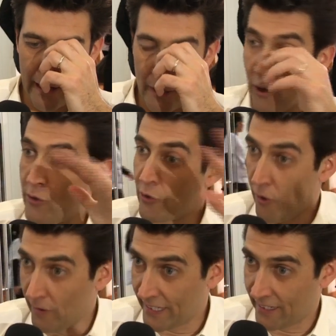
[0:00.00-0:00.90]

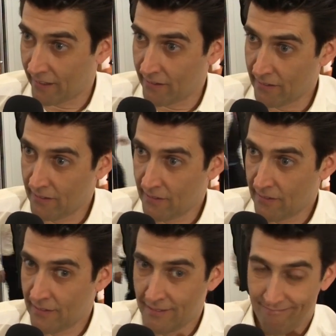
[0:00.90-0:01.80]
controlling
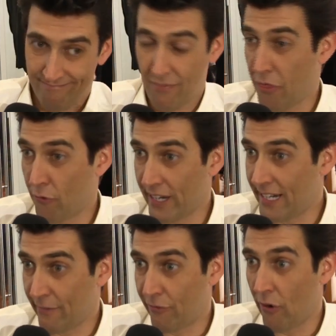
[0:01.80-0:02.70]

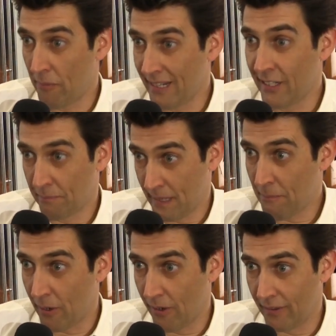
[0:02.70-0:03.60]
3-4 million
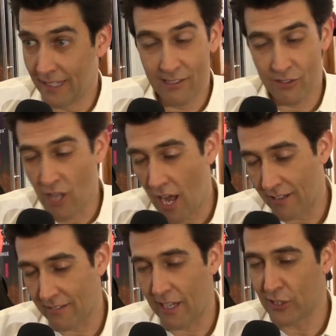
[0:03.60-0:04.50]
people is
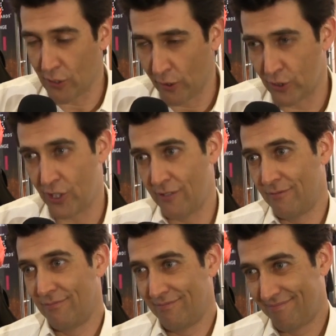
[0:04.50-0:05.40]
not a solution.
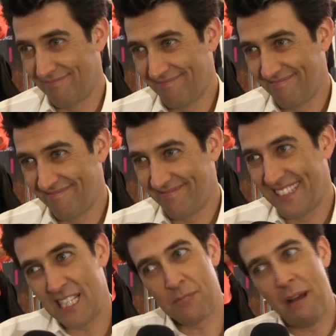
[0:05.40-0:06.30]

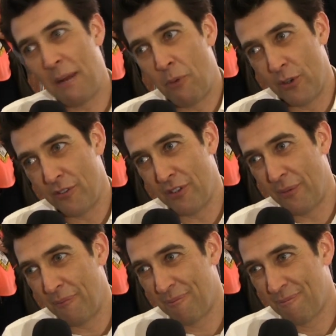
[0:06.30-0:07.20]
That's my point of view.
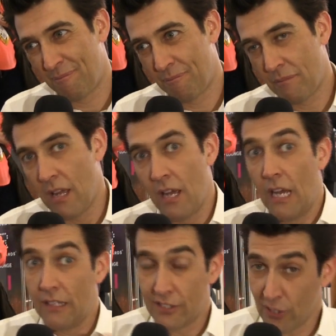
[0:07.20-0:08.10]

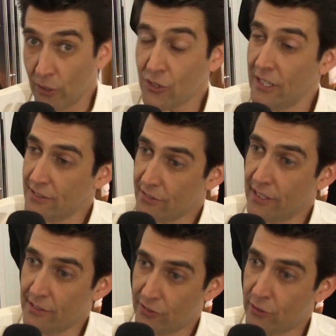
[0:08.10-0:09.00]
The solution
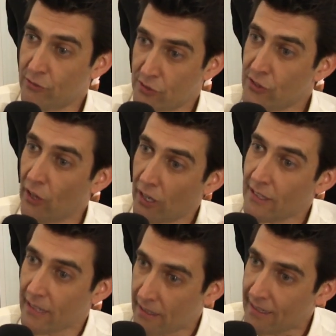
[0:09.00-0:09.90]
is to start
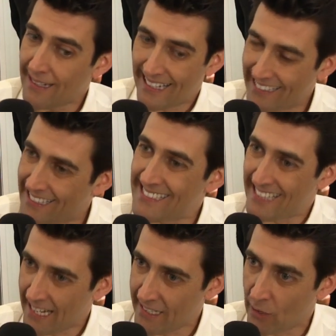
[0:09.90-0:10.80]

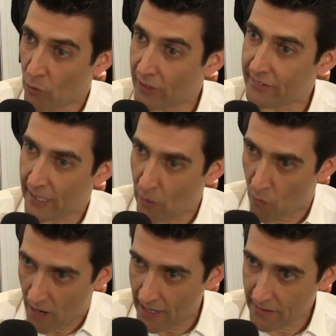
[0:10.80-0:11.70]
understanding what they
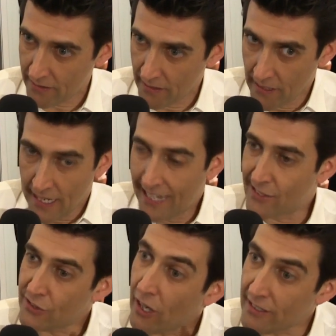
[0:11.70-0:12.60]
want and
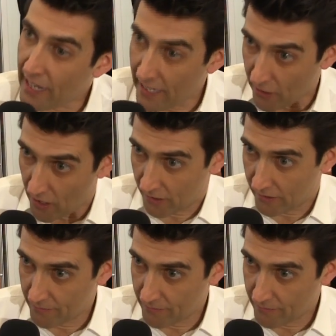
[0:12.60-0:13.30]
start dialogue.